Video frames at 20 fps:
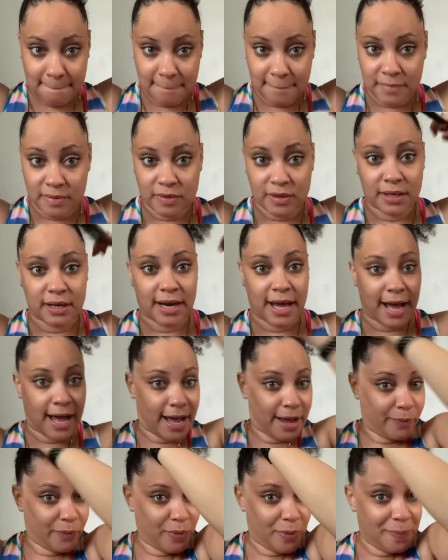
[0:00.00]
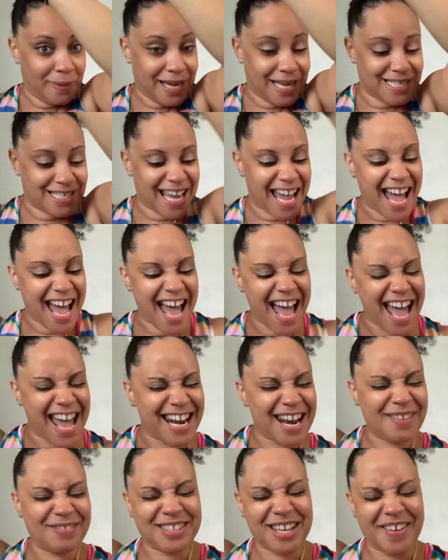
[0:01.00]
And then I will be done.
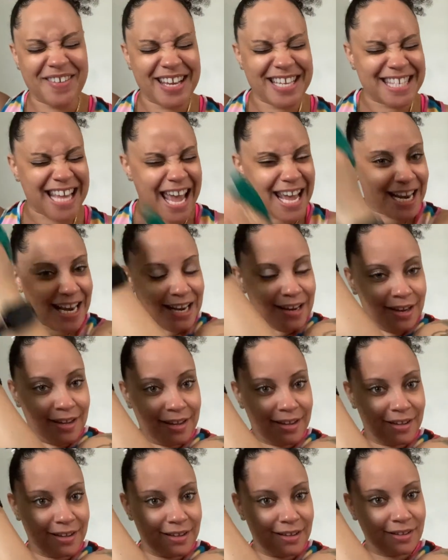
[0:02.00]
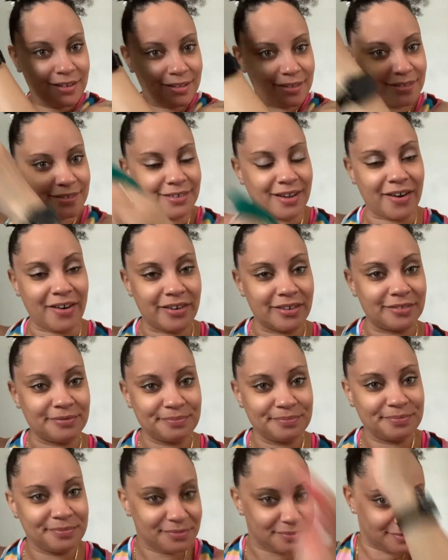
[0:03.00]
I'm so excited. Sorry.
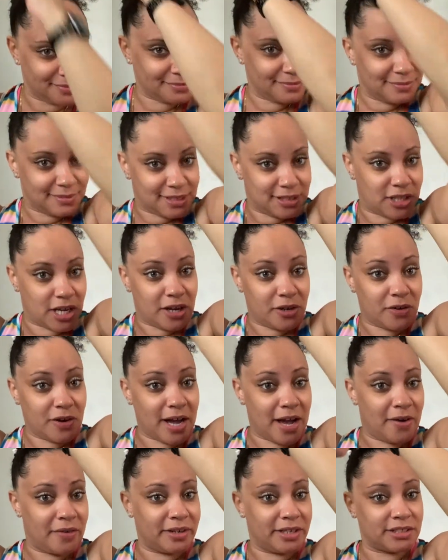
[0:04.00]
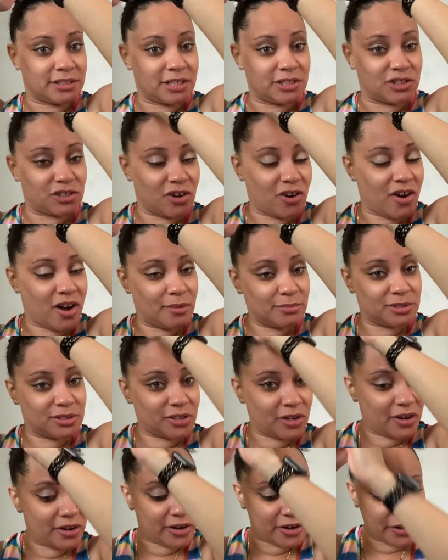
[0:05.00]
Y'all know how it is, because your arms
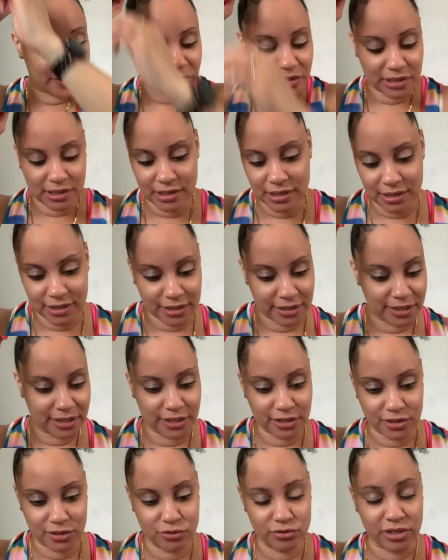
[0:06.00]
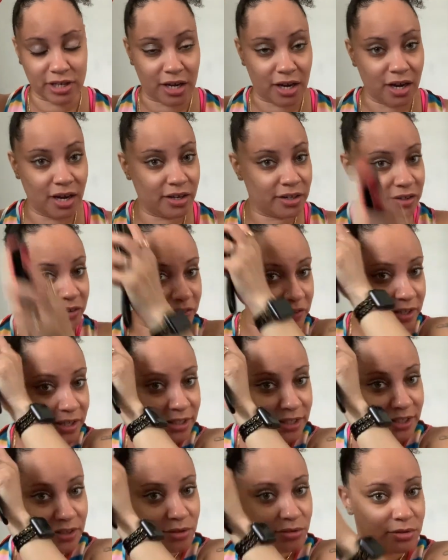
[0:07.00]
start hurting and then you get hungry
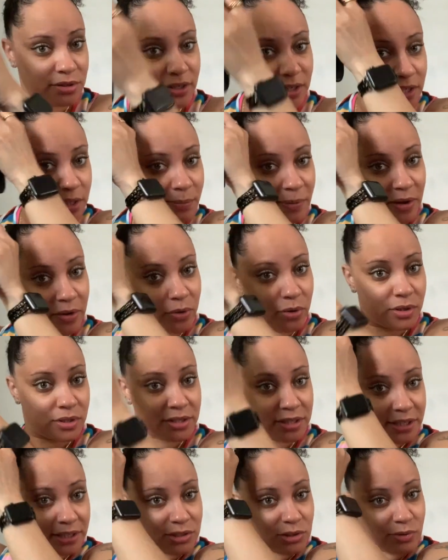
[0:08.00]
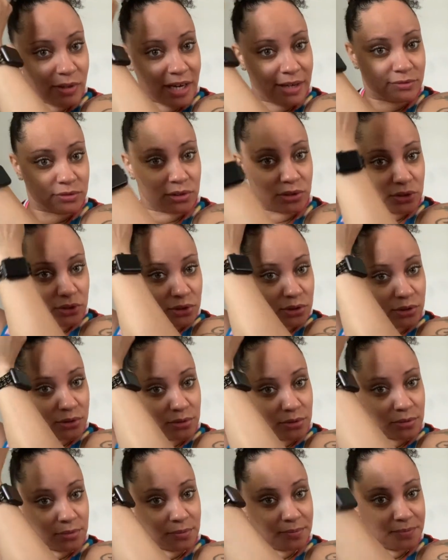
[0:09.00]
and then you're thinking about all the things you have to
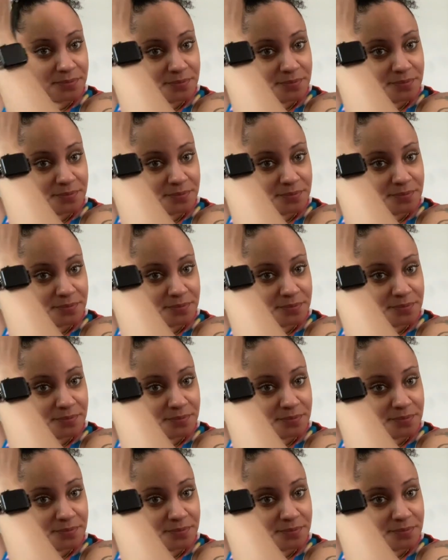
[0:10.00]
do.